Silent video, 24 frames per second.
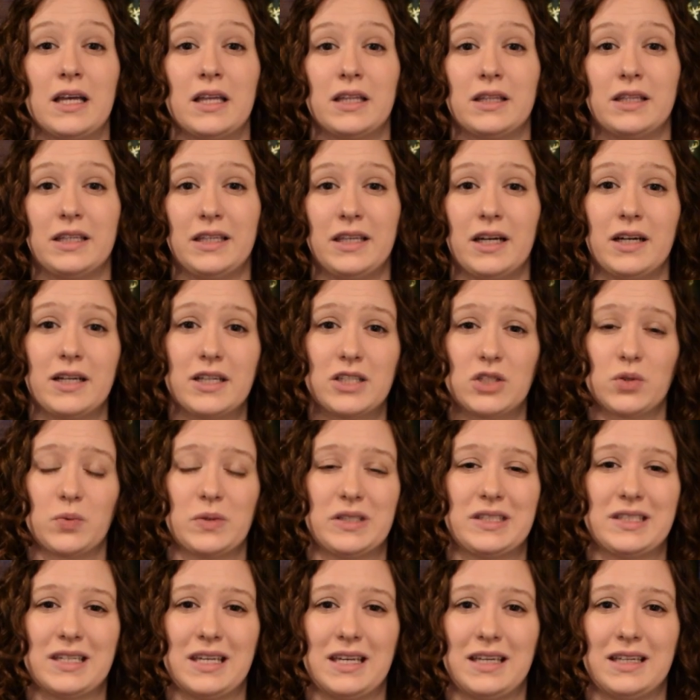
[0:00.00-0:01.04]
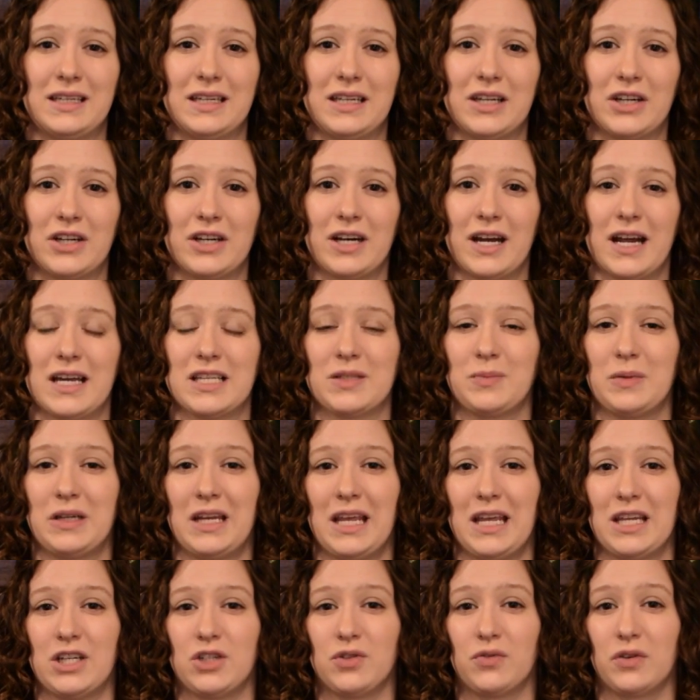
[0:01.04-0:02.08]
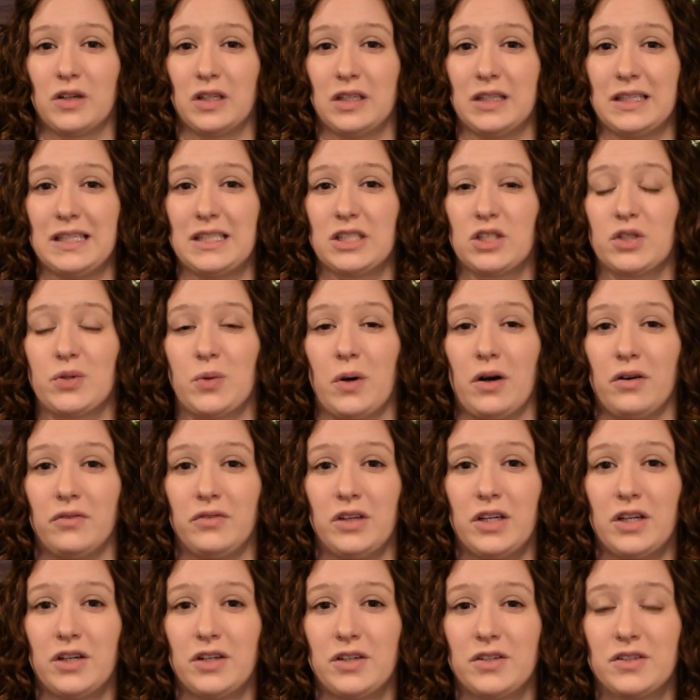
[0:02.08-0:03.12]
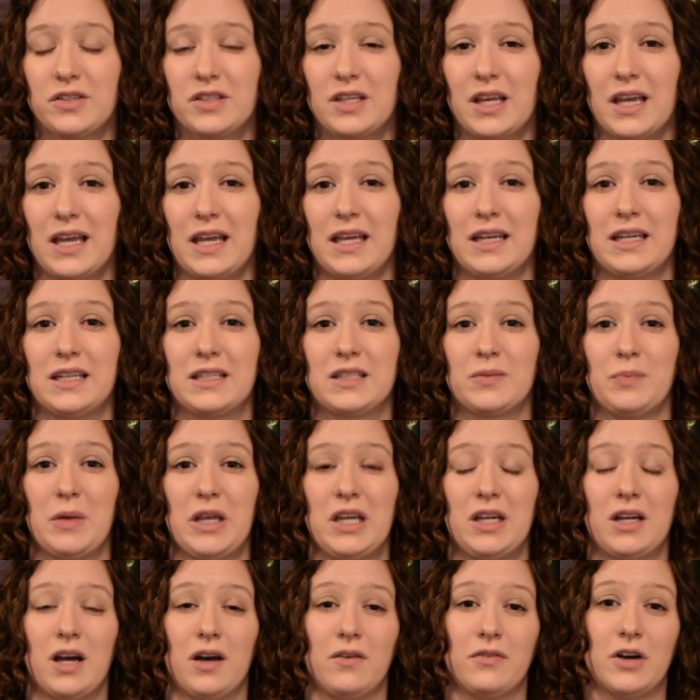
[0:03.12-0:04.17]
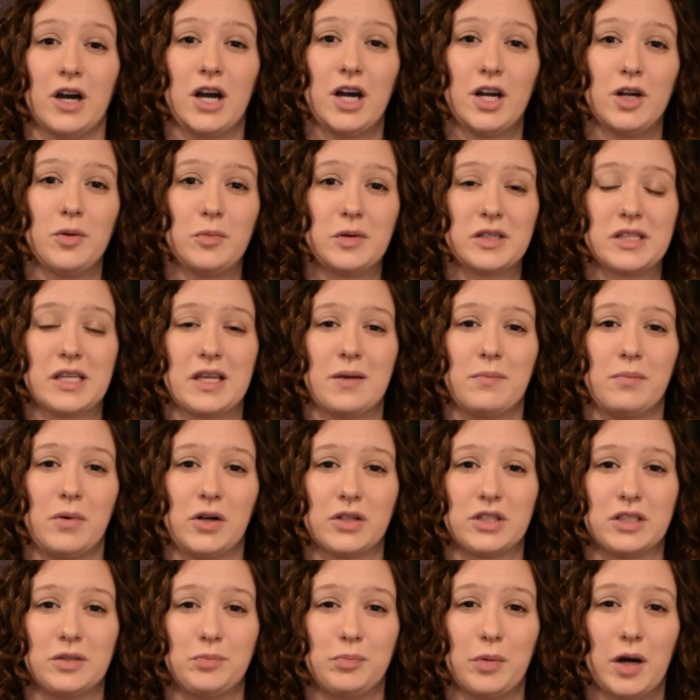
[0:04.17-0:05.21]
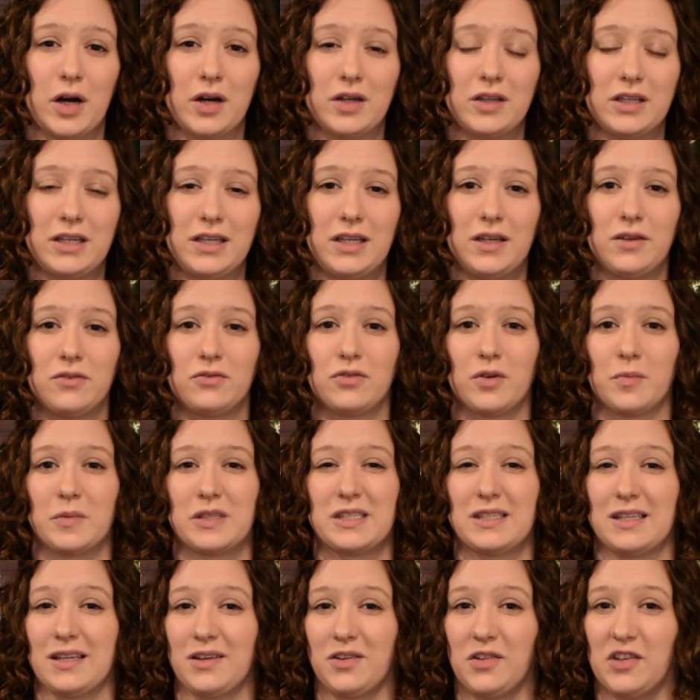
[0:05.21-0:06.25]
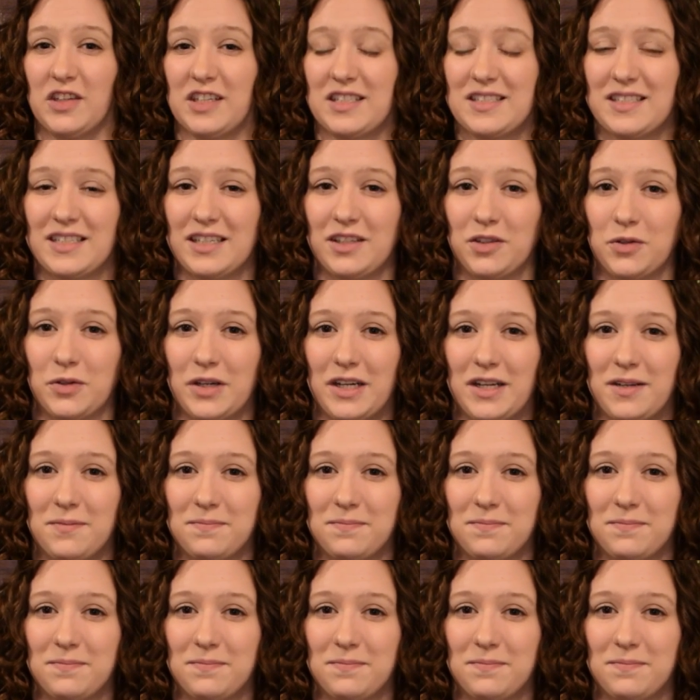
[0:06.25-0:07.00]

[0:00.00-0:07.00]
the youngest whiskey in here has been aged for at least 12 years, and it's made of 100% malted barley from a single distillery.